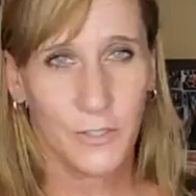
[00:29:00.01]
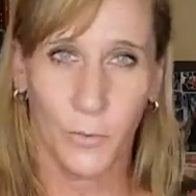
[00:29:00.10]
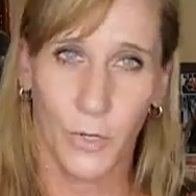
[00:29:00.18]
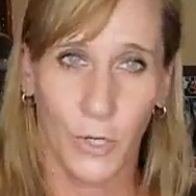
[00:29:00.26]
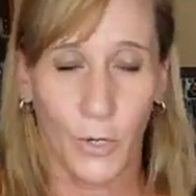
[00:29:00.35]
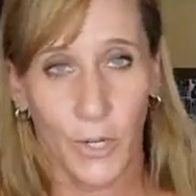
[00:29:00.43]

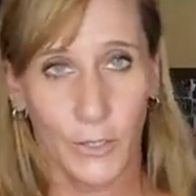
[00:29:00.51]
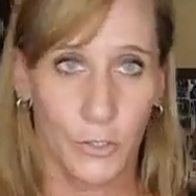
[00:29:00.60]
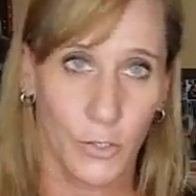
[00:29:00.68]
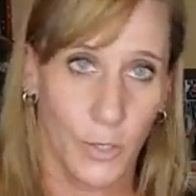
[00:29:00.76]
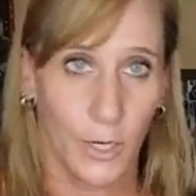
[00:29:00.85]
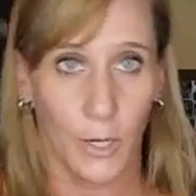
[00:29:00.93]
when you're on the
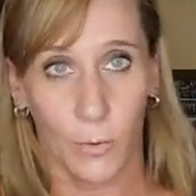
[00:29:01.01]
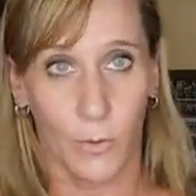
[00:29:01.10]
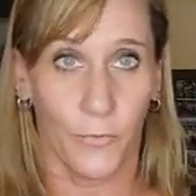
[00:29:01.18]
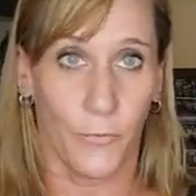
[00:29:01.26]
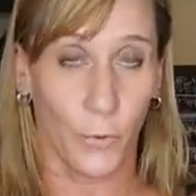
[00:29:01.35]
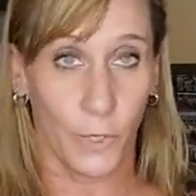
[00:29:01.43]
trail with
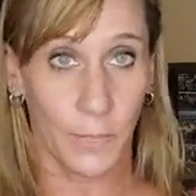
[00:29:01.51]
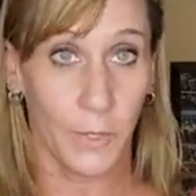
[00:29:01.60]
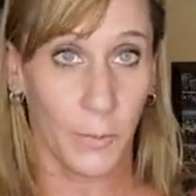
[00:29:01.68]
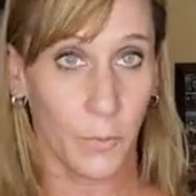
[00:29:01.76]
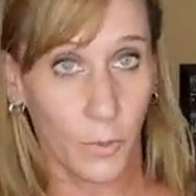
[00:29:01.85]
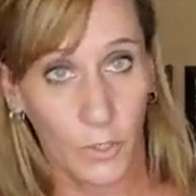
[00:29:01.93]
40
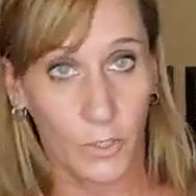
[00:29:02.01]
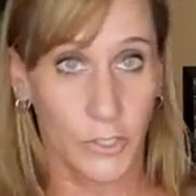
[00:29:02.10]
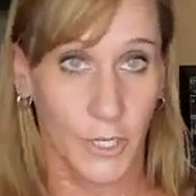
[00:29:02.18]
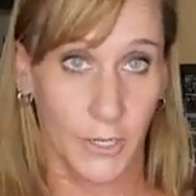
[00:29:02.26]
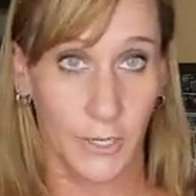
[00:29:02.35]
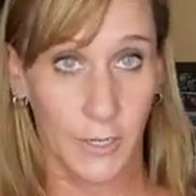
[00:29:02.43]
people and you're
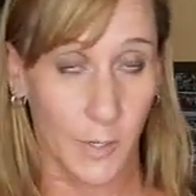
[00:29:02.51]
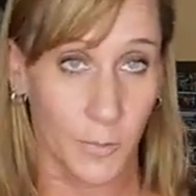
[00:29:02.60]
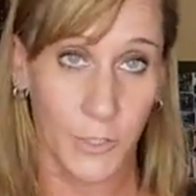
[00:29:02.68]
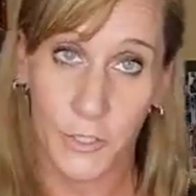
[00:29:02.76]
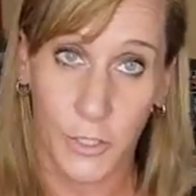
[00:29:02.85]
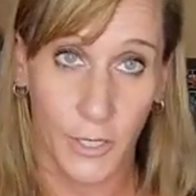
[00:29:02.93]
trying to keep the
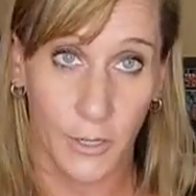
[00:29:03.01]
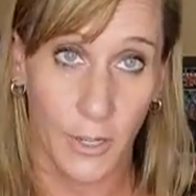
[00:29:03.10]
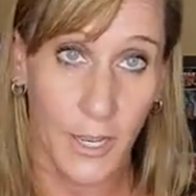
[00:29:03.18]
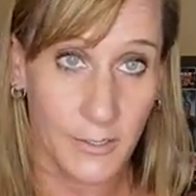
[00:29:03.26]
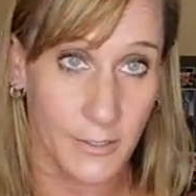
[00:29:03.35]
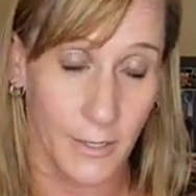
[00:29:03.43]
trail
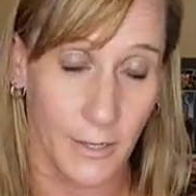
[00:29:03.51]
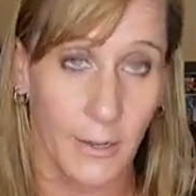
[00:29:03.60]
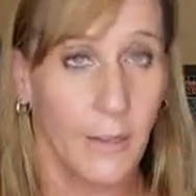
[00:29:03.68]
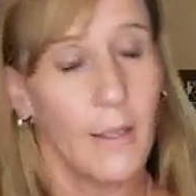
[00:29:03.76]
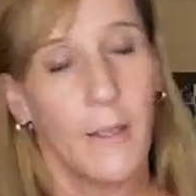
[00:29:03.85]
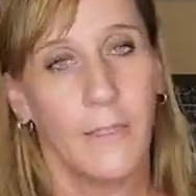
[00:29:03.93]
hustling.
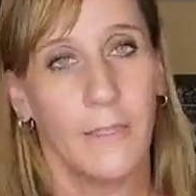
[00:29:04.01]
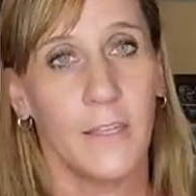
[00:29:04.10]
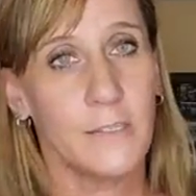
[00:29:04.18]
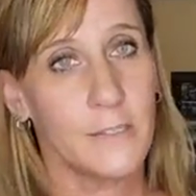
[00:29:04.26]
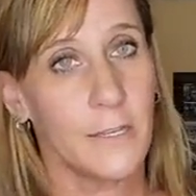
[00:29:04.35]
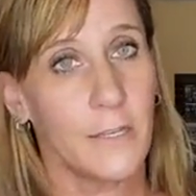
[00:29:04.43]

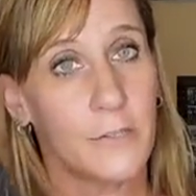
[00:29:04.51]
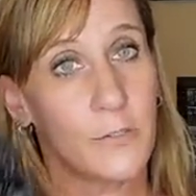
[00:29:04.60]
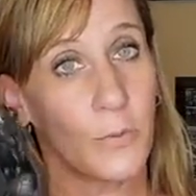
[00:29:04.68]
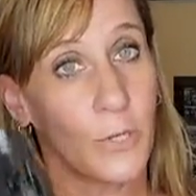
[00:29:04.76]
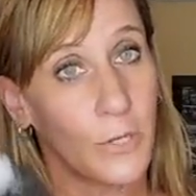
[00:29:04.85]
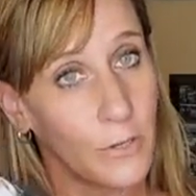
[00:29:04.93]
This is
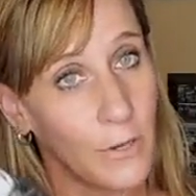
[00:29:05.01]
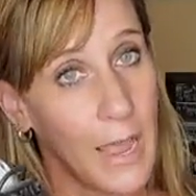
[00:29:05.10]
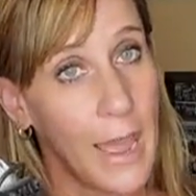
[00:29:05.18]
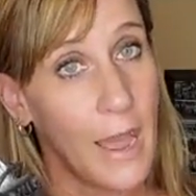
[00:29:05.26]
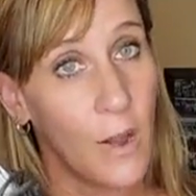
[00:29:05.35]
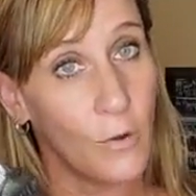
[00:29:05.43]
when you're
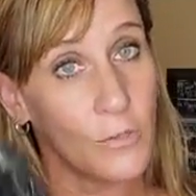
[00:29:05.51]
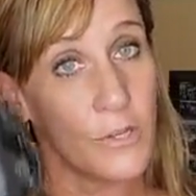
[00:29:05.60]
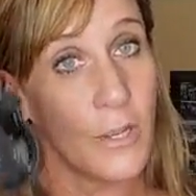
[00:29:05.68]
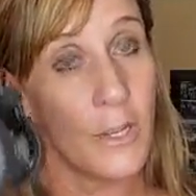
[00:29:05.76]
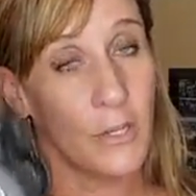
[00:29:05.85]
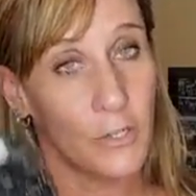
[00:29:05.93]
out
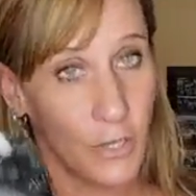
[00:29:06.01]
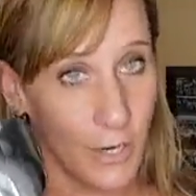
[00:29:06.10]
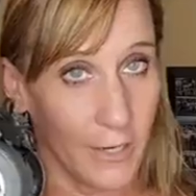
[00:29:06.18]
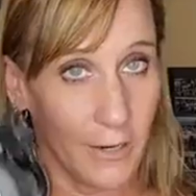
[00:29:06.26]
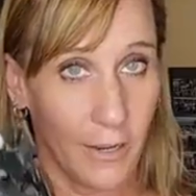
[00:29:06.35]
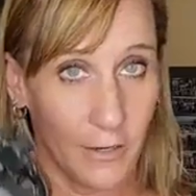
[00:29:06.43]
trying
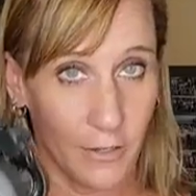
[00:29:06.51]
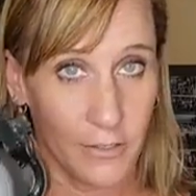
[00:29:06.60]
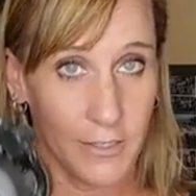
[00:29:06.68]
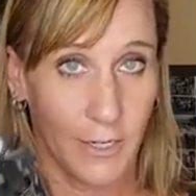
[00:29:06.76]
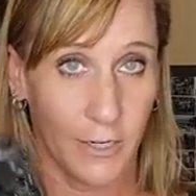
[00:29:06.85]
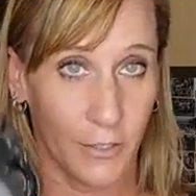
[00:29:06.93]
to
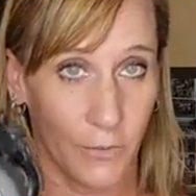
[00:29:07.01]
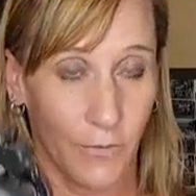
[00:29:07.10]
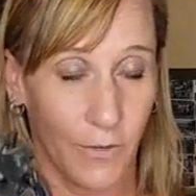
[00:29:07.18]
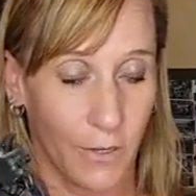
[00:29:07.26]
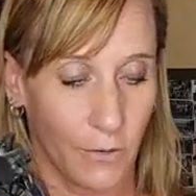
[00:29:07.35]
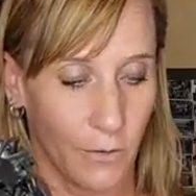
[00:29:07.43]
understand your
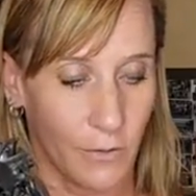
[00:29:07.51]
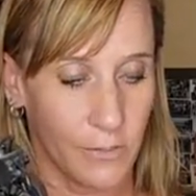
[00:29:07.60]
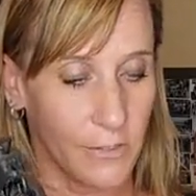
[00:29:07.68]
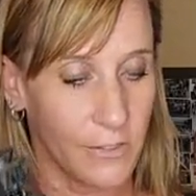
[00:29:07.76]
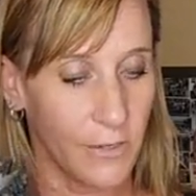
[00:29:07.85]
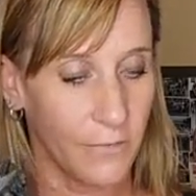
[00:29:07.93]
vehicle. It's a
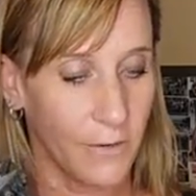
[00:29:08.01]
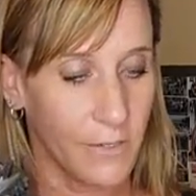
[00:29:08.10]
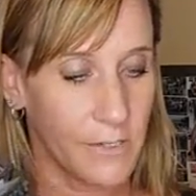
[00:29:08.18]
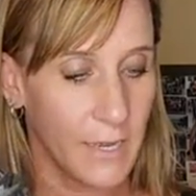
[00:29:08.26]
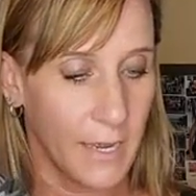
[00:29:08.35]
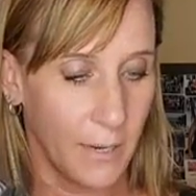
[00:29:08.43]
different
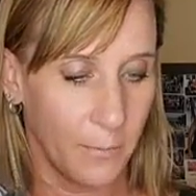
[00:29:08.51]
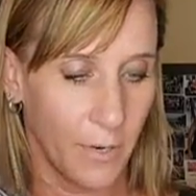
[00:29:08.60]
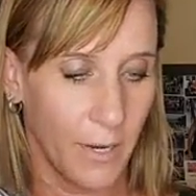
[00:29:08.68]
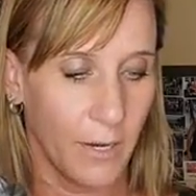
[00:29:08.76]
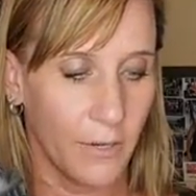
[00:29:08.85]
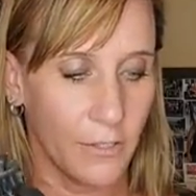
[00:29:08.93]
time,
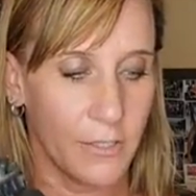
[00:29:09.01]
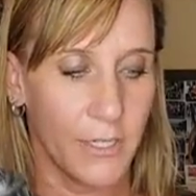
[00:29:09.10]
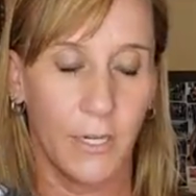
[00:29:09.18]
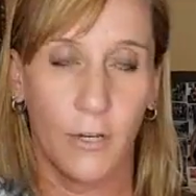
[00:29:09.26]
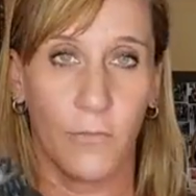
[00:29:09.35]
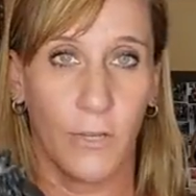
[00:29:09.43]
right? Understanding
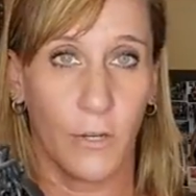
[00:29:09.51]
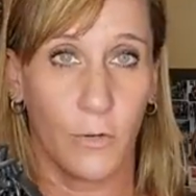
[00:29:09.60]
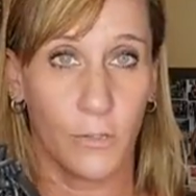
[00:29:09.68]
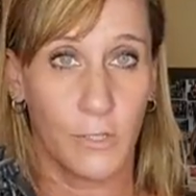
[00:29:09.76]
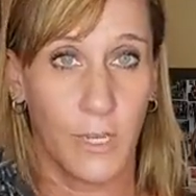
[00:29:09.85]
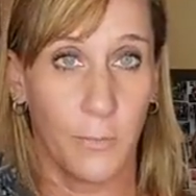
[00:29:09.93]
your
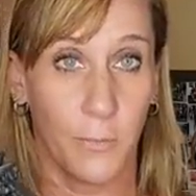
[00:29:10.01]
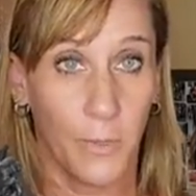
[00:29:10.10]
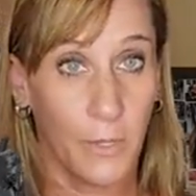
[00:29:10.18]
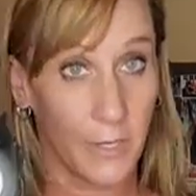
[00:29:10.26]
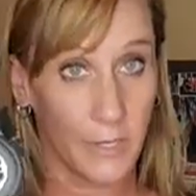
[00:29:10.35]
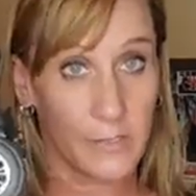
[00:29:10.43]
vehicle's
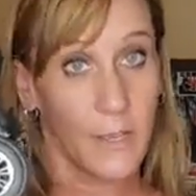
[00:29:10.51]
capabilities.